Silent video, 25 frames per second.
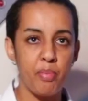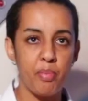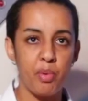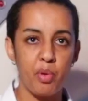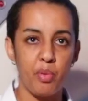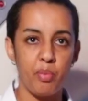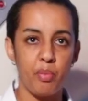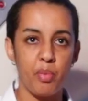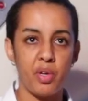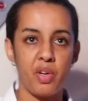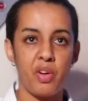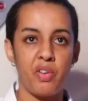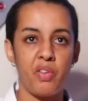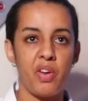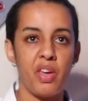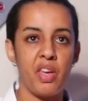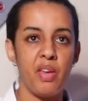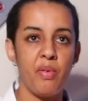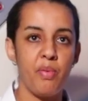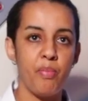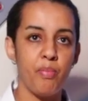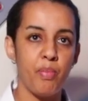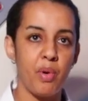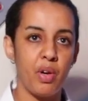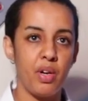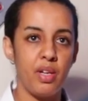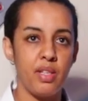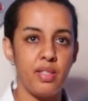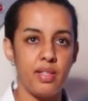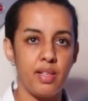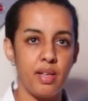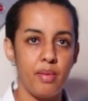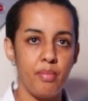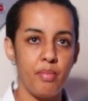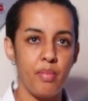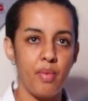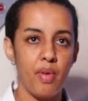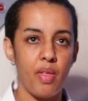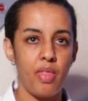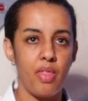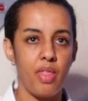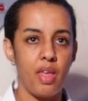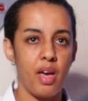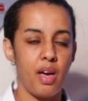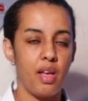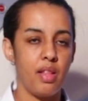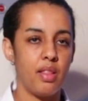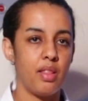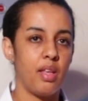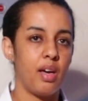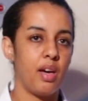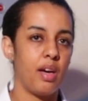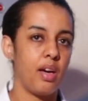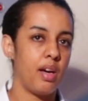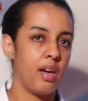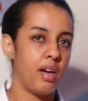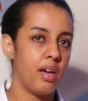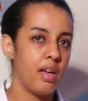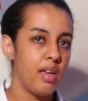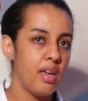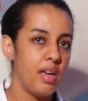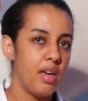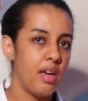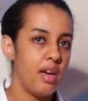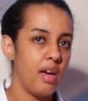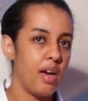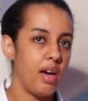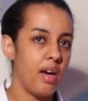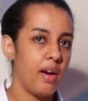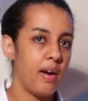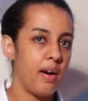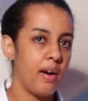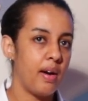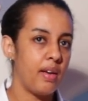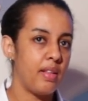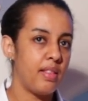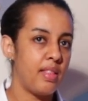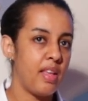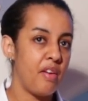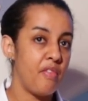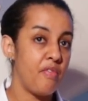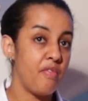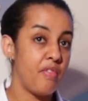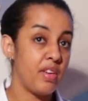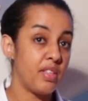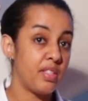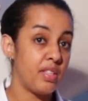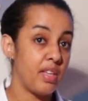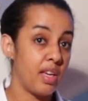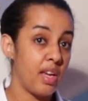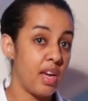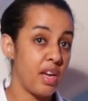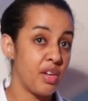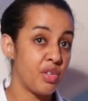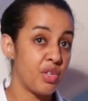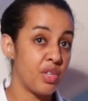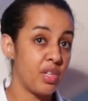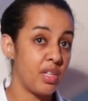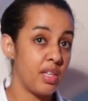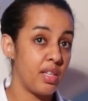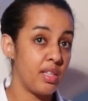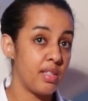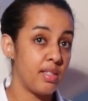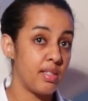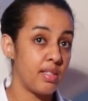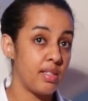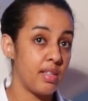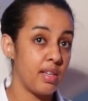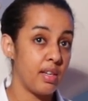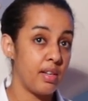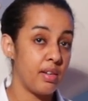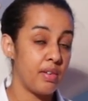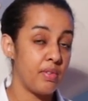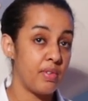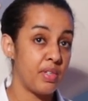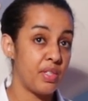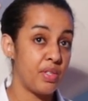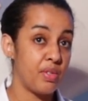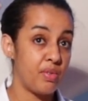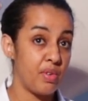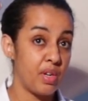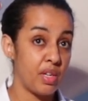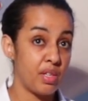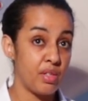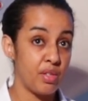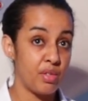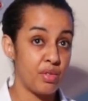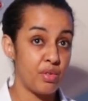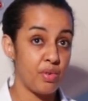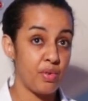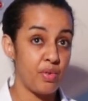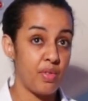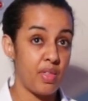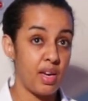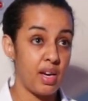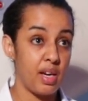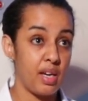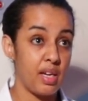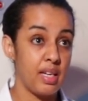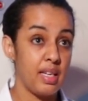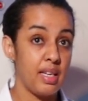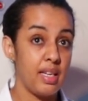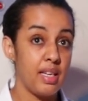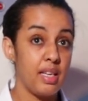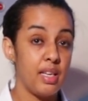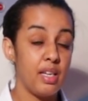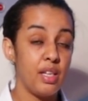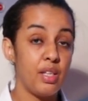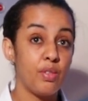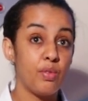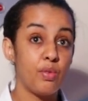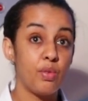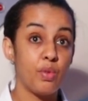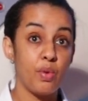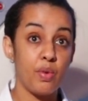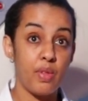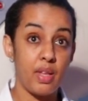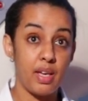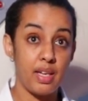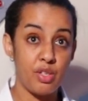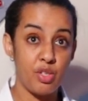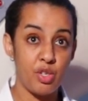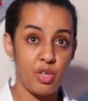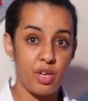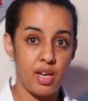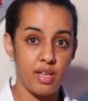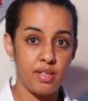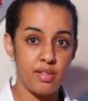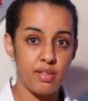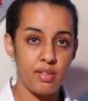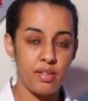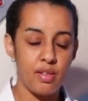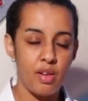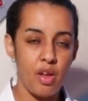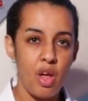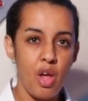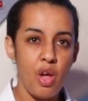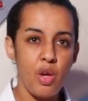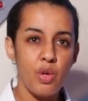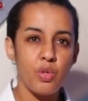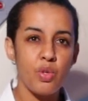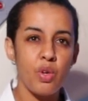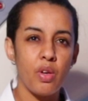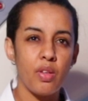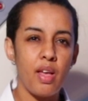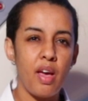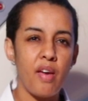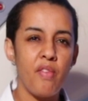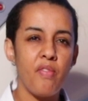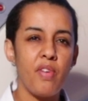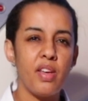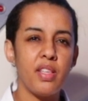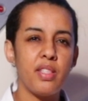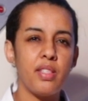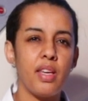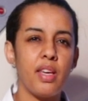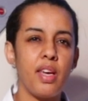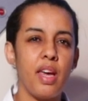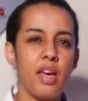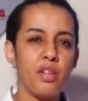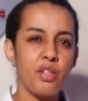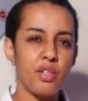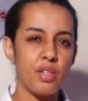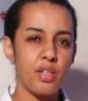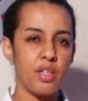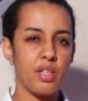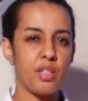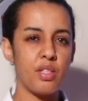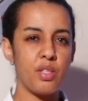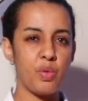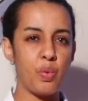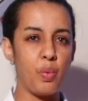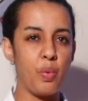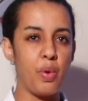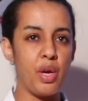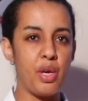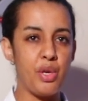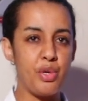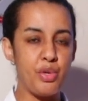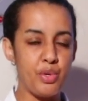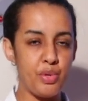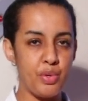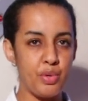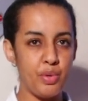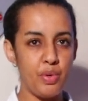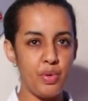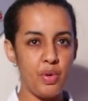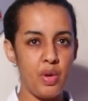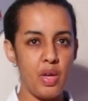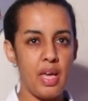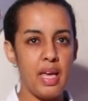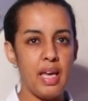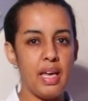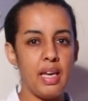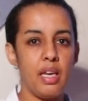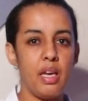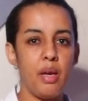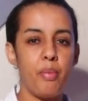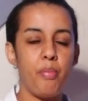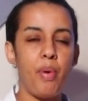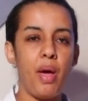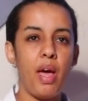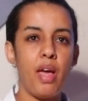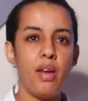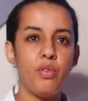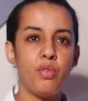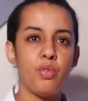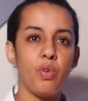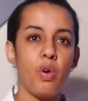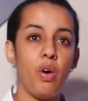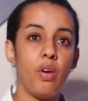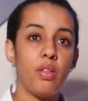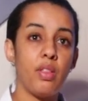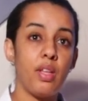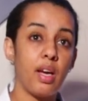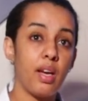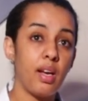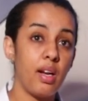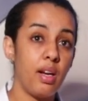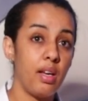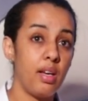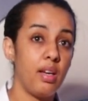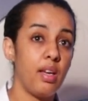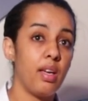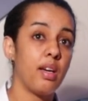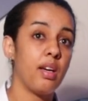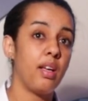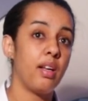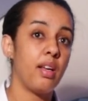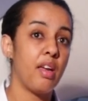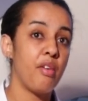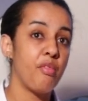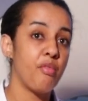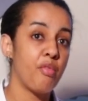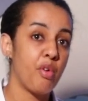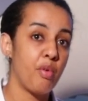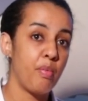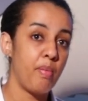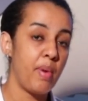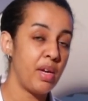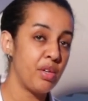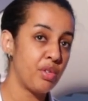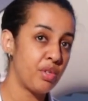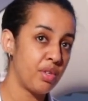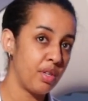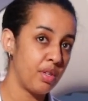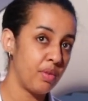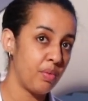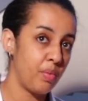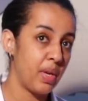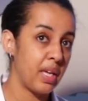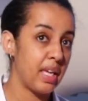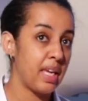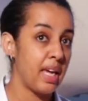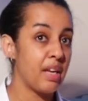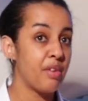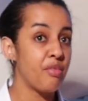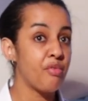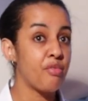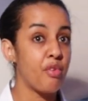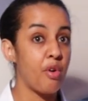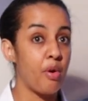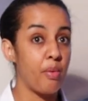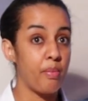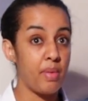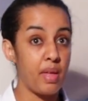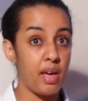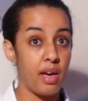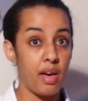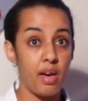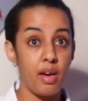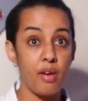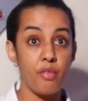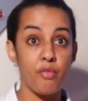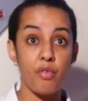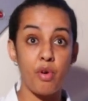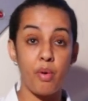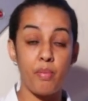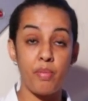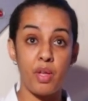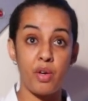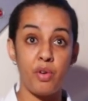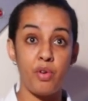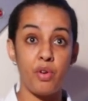pulmonary embolism, then the investigation is restricted to the chest. So the investigations we do depends on the clinical information we get from the